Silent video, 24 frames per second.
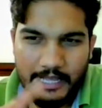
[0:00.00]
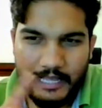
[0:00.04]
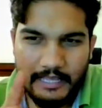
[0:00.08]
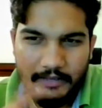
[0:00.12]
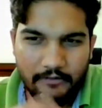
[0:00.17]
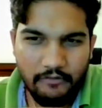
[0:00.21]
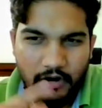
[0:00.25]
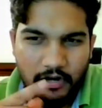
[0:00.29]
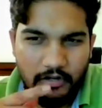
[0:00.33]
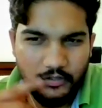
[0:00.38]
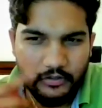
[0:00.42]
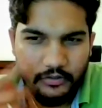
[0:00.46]

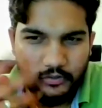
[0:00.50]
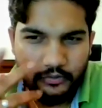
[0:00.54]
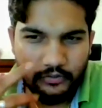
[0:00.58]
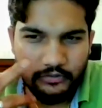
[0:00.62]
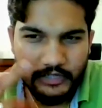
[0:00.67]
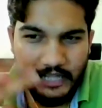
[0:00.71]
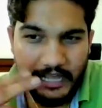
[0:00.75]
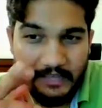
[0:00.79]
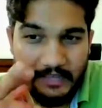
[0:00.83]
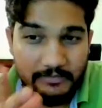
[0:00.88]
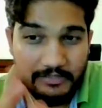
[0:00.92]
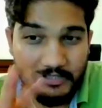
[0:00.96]
I want to
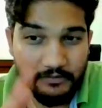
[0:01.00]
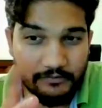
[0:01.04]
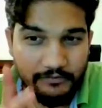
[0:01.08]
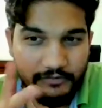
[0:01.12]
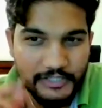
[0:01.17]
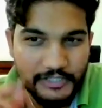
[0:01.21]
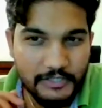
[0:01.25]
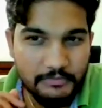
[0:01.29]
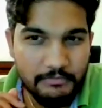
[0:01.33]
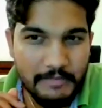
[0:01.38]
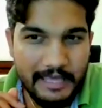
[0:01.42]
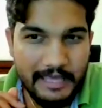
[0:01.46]
time
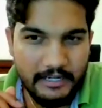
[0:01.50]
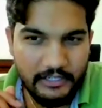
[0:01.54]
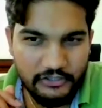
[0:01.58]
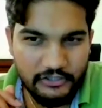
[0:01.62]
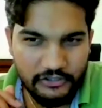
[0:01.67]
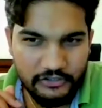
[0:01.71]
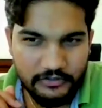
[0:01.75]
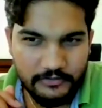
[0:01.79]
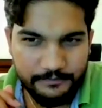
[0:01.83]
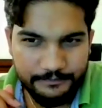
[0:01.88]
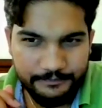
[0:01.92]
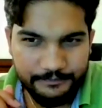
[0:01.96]
someone's
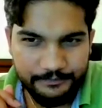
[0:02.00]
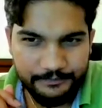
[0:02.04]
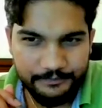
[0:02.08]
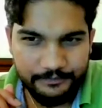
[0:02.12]
marriage.